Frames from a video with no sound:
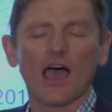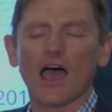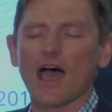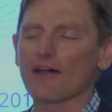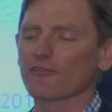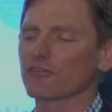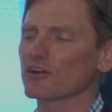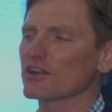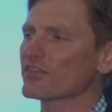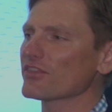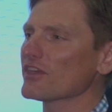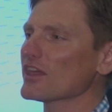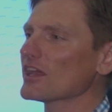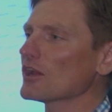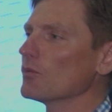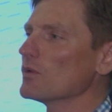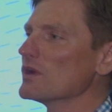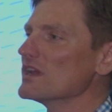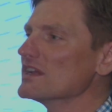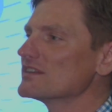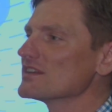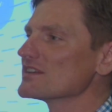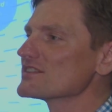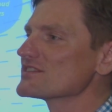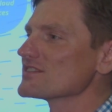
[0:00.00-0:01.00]
Everything
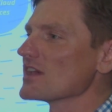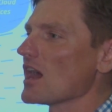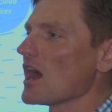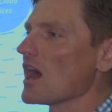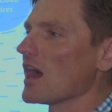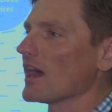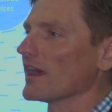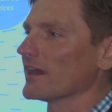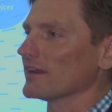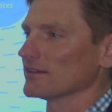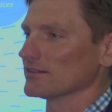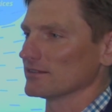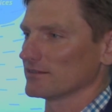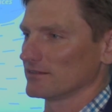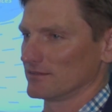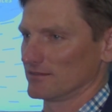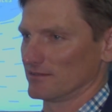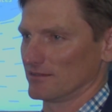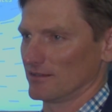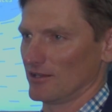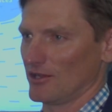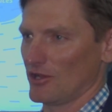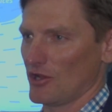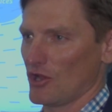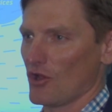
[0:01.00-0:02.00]
we design,
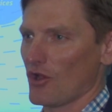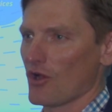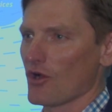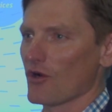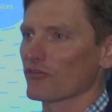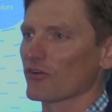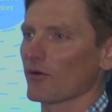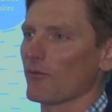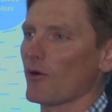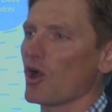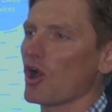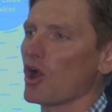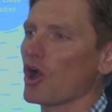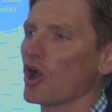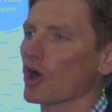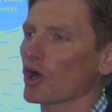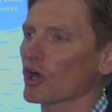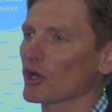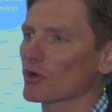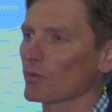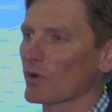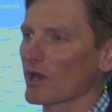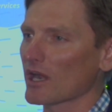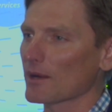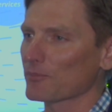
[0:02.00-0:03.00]
from a
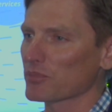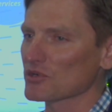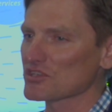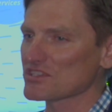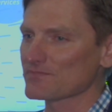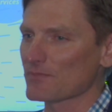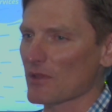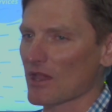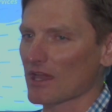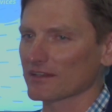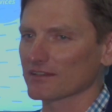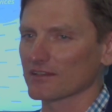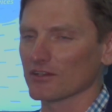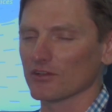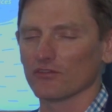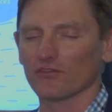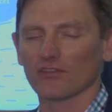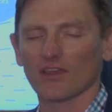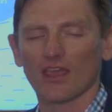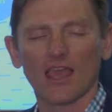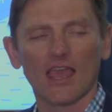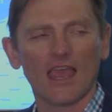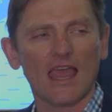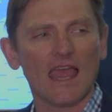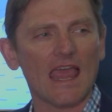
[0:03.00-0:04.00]
hardware perspective
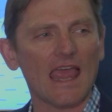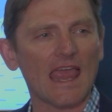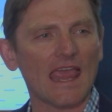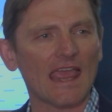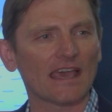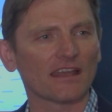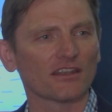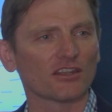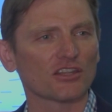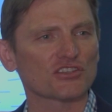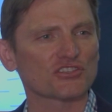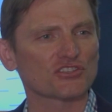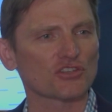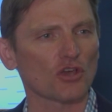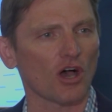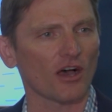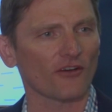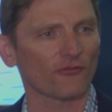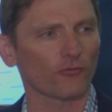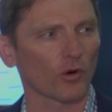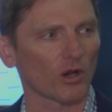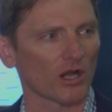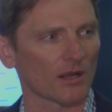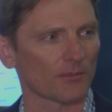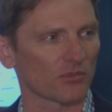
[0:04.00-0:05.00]
and a
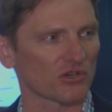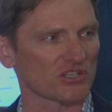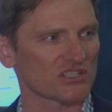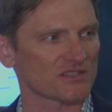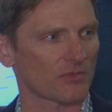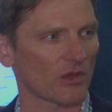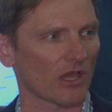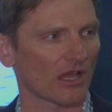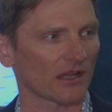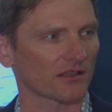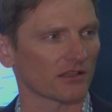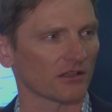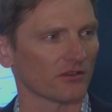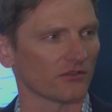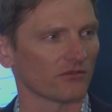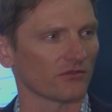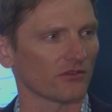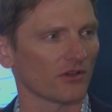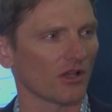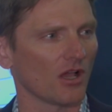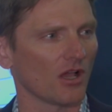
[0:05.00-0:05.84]
software perspective,